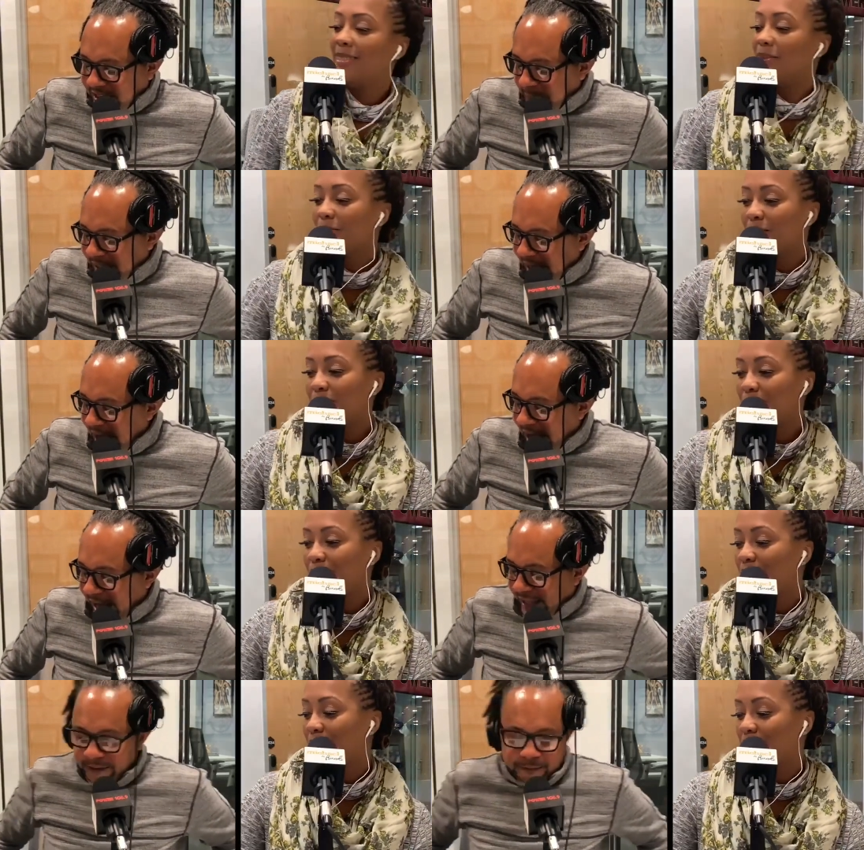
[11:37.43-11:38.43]
Speaker 1: to my
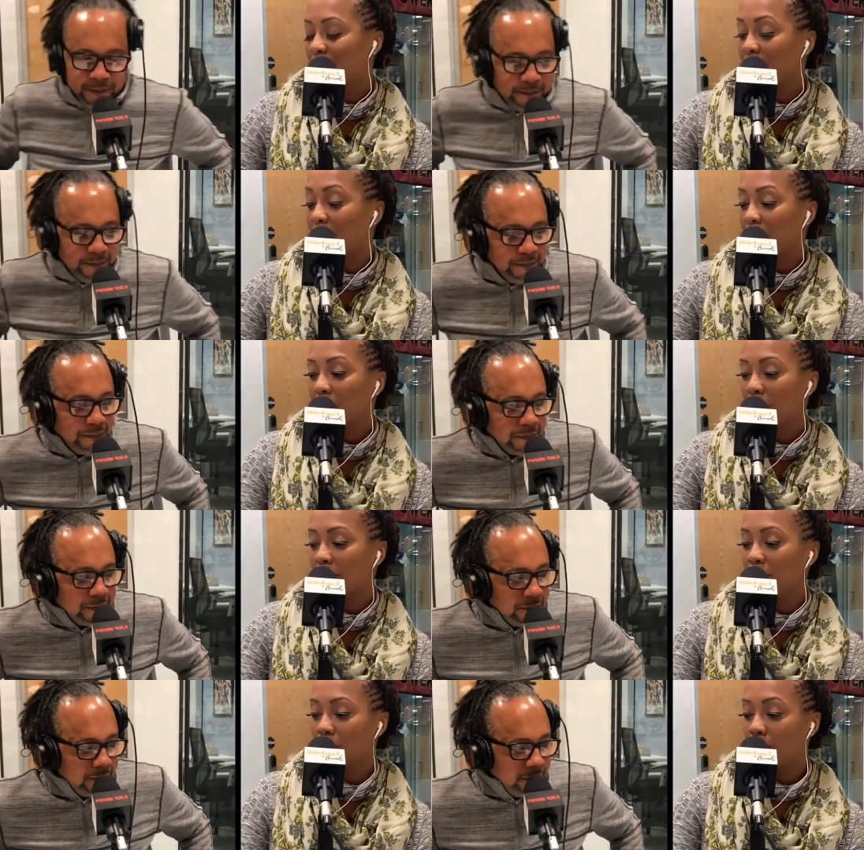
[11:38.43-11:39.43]
guy.
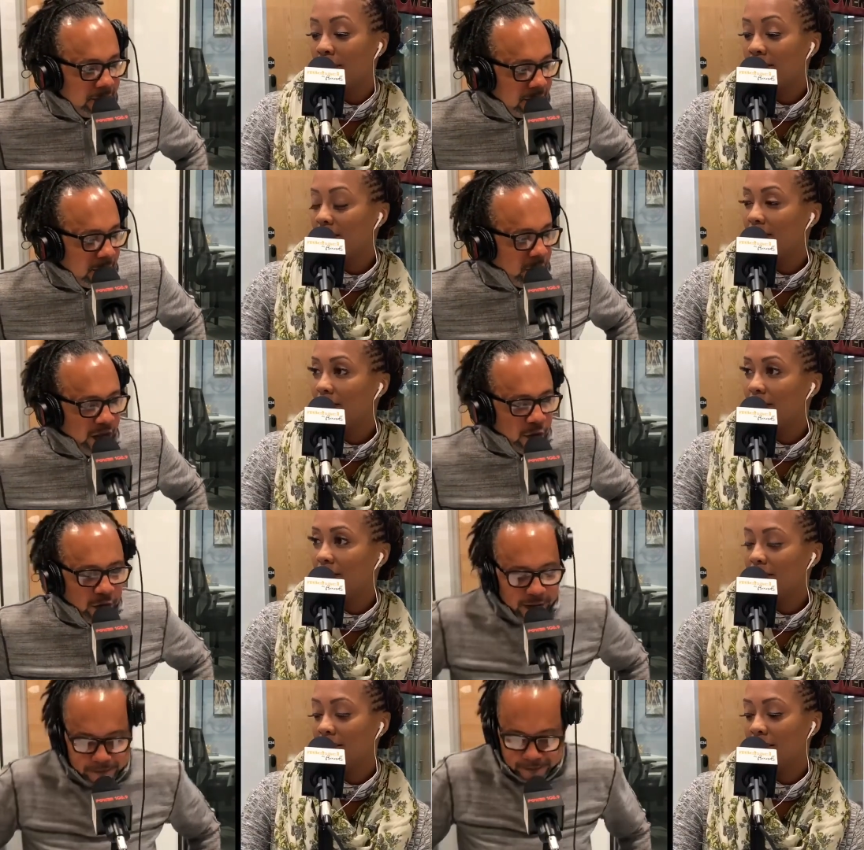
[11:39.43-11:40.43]
Which one? Credit
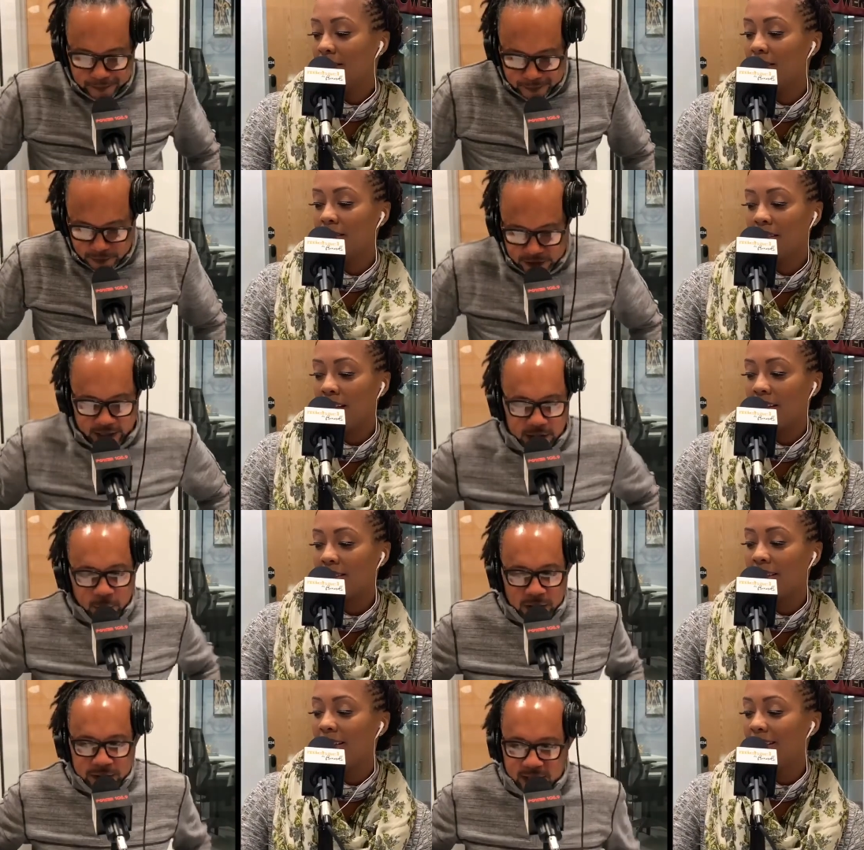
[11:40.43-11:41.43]
Craig. Check out the
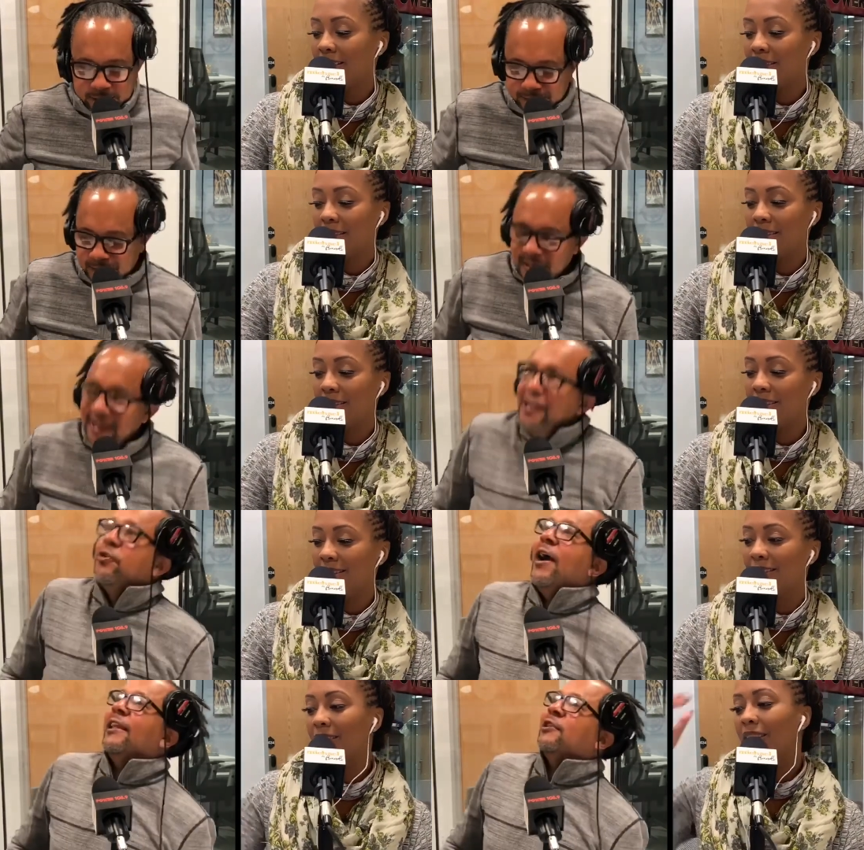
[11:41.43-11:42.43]
website.
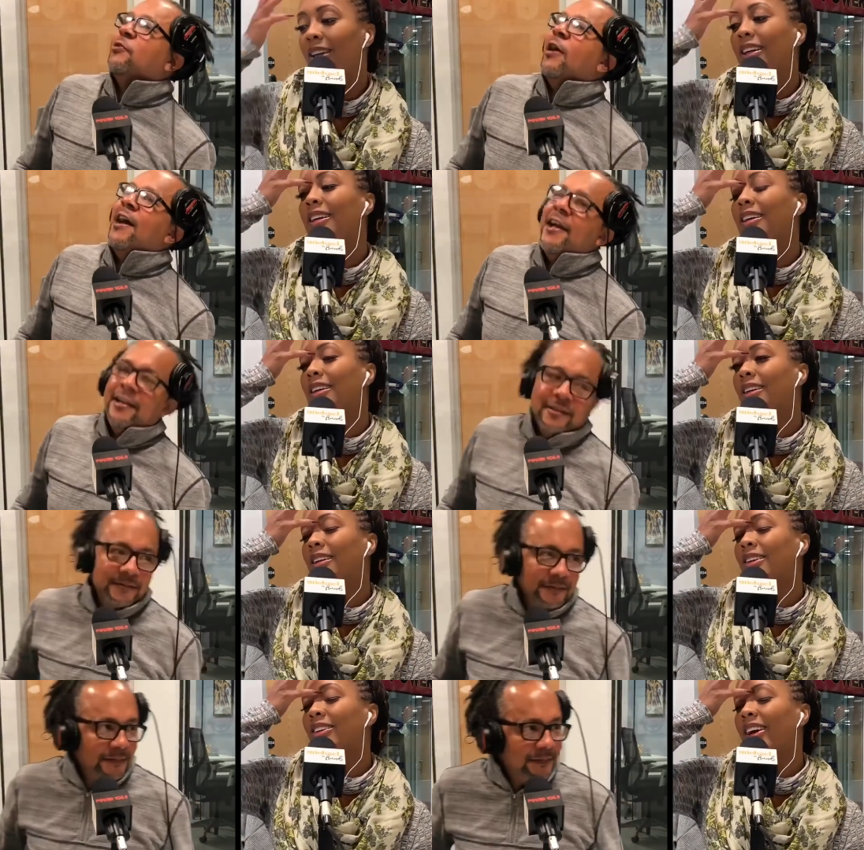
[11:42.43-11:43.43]
Credit Craig.
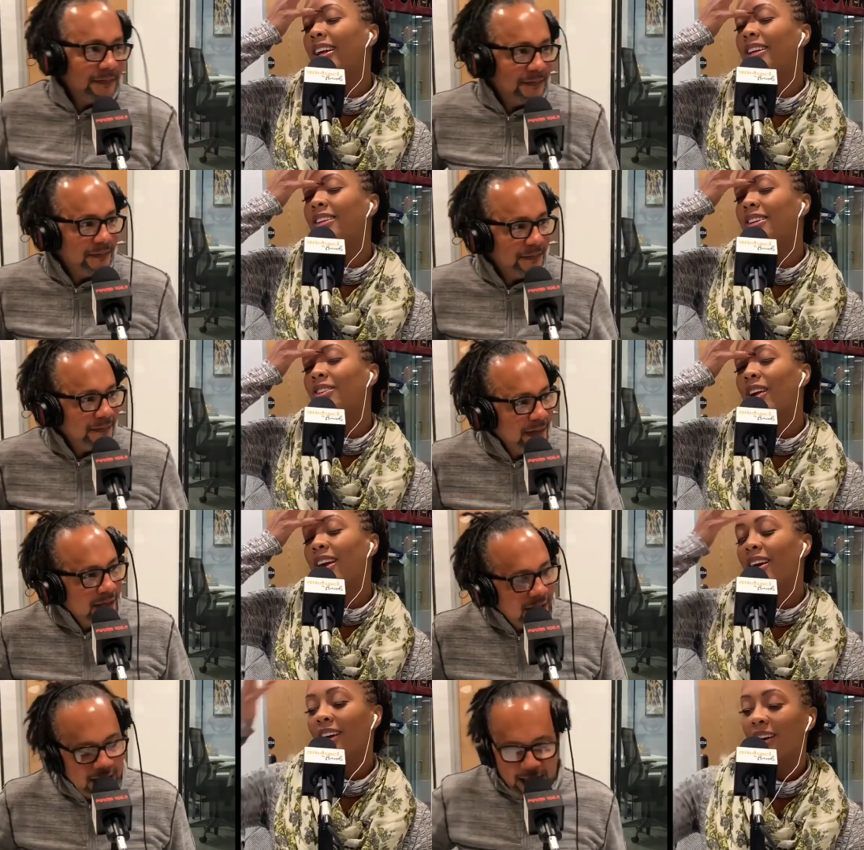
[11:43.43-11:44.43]
Speaker 2: Credit
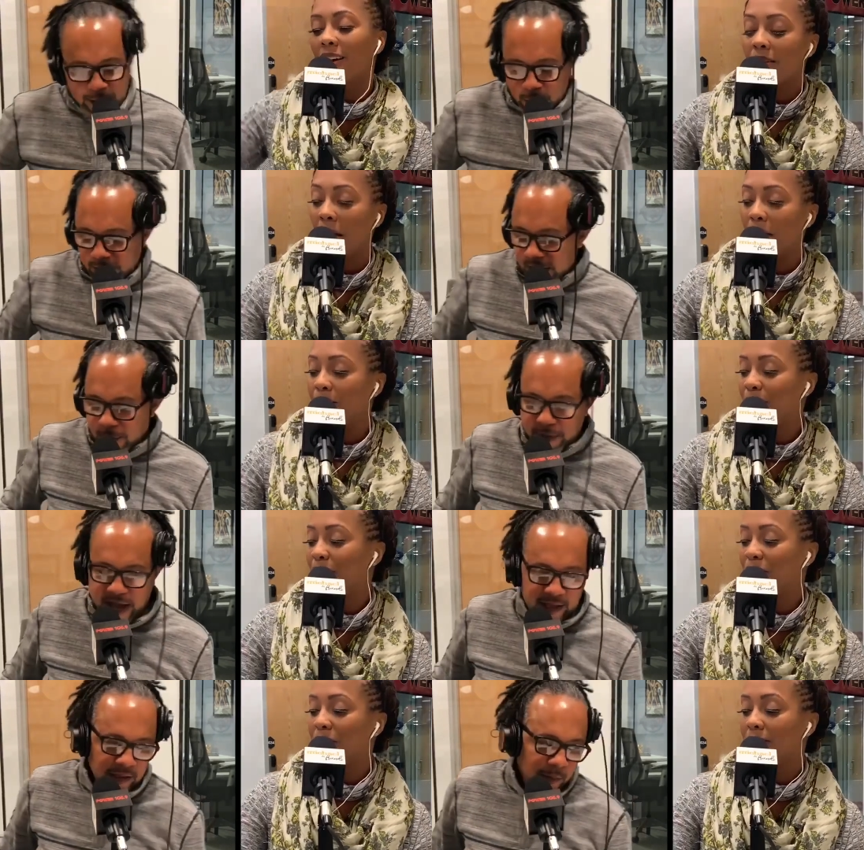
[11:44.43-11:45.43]
Craig. Hey, okay. when we come
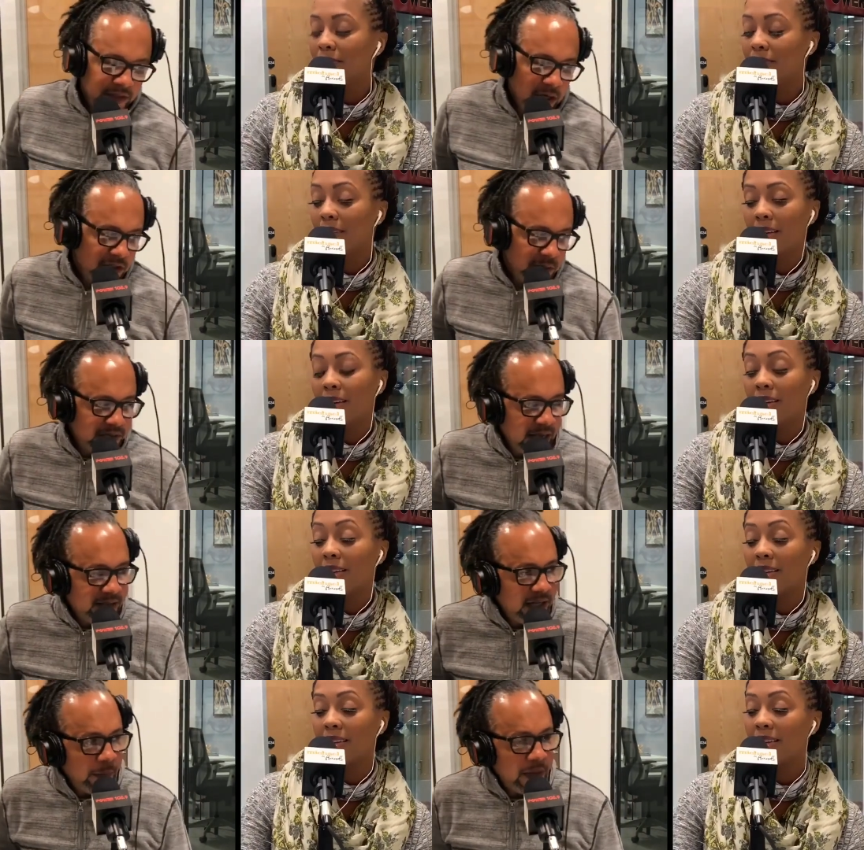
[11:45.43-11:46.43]
Speaker 1: back, I'm gonna tell you some
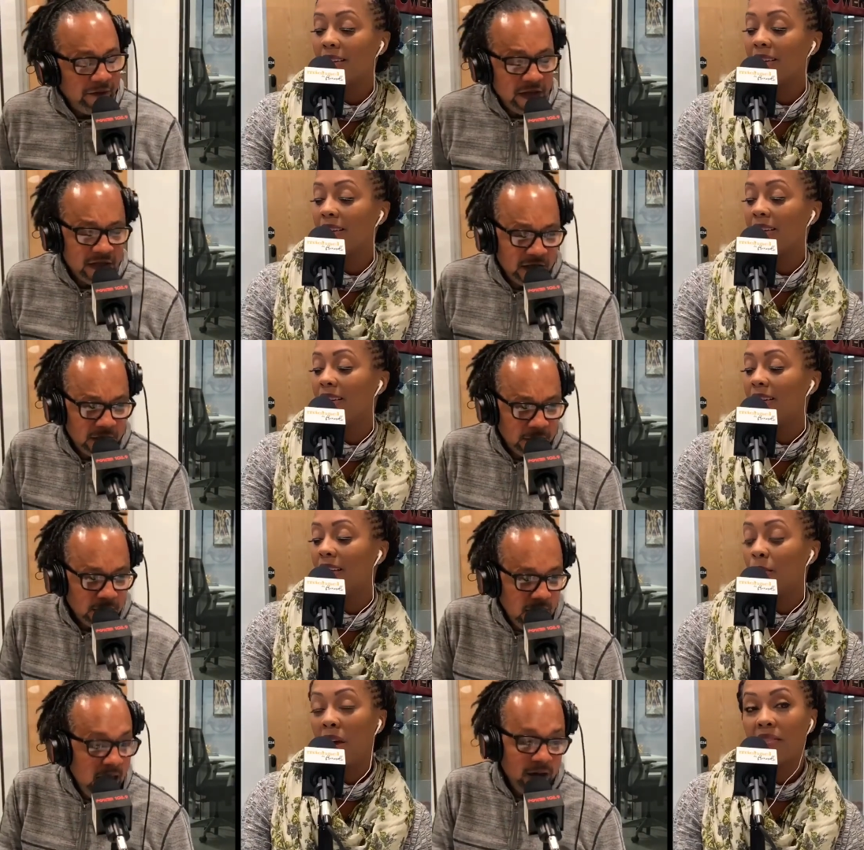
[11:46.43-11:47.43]
states that I'm not visiting.
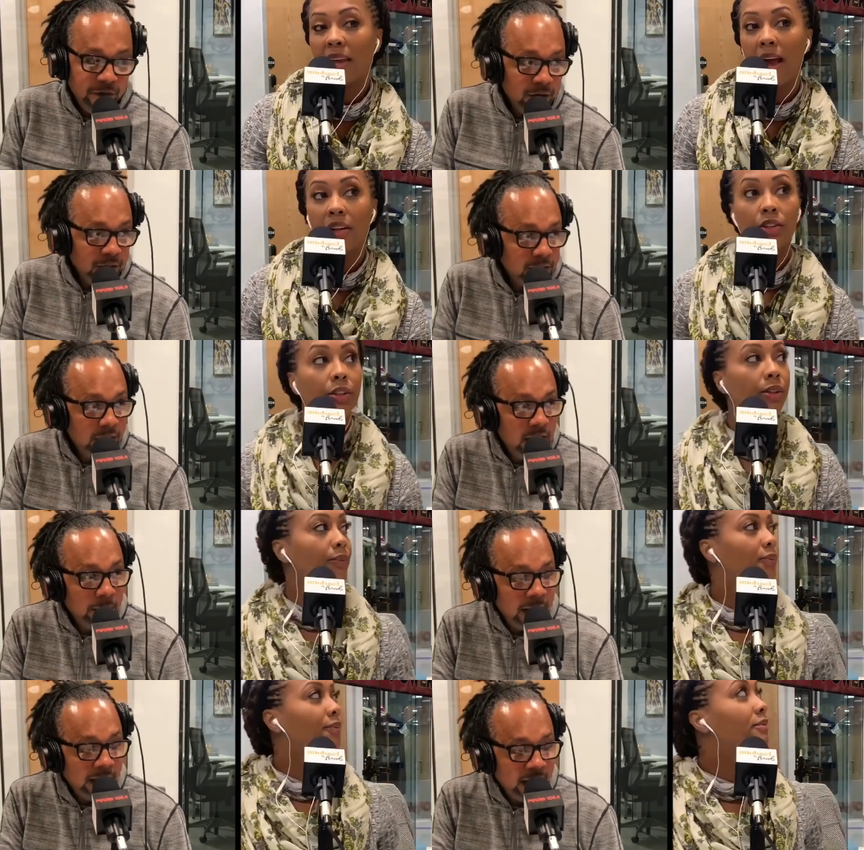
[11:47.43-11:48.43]
Can we have ever a calendar in
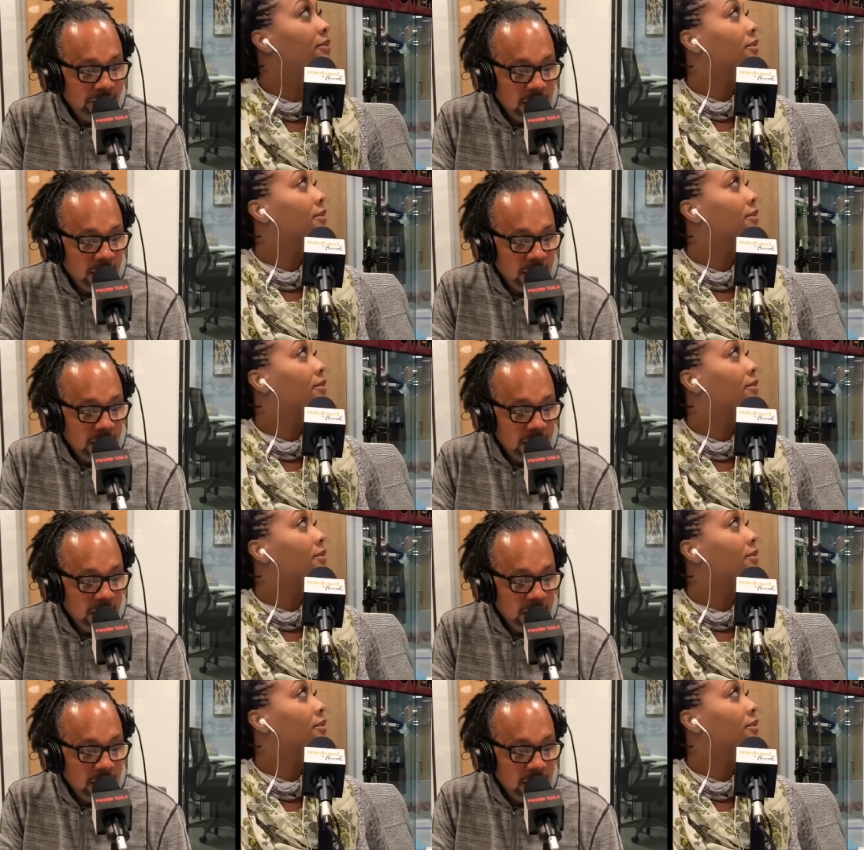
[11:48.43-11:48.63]
my life?